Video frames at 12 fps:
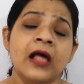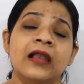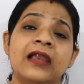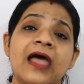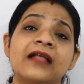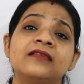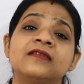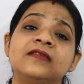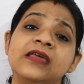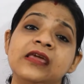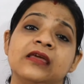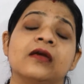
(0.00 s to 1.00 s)
let's
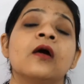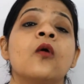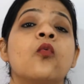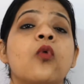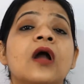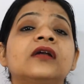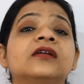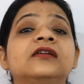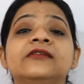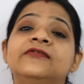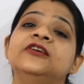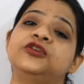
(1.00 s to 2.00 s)
see what
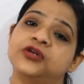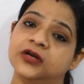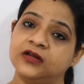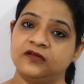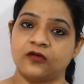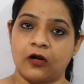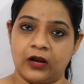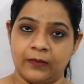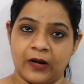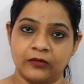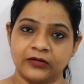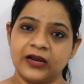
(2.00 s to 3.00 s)
division is all about.